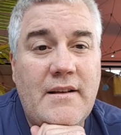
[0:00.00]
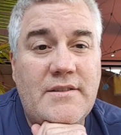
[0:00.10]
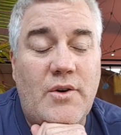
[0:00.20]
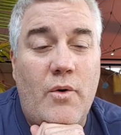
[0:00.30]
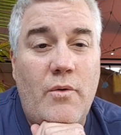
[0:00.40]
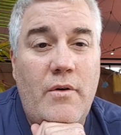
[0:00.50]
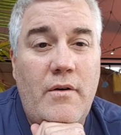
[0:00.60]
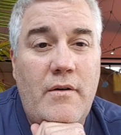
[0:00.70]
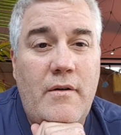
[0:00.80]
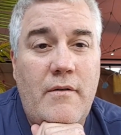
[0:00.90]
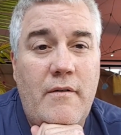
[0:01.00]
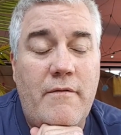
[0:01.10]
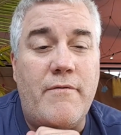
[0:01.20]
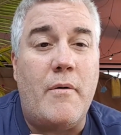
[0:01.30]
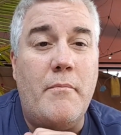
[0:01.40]
So,
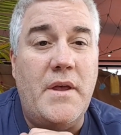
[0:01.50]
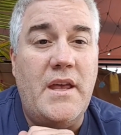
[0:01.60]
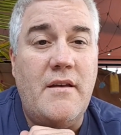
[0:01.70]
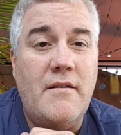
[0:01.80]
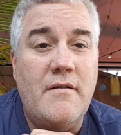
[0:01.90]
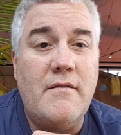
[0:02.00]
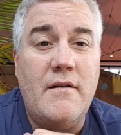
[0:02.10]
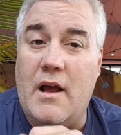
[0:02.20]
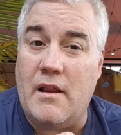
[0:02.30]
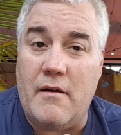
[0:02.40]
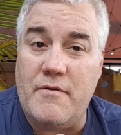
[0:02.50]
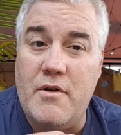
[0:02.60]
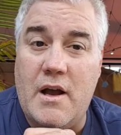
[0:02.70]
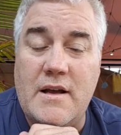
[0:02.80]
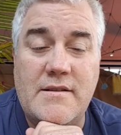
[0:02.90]
from me, I love you
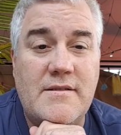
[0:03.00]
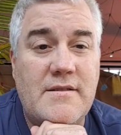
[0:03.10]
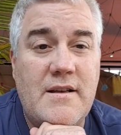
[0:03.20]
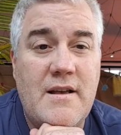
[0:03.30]
guys.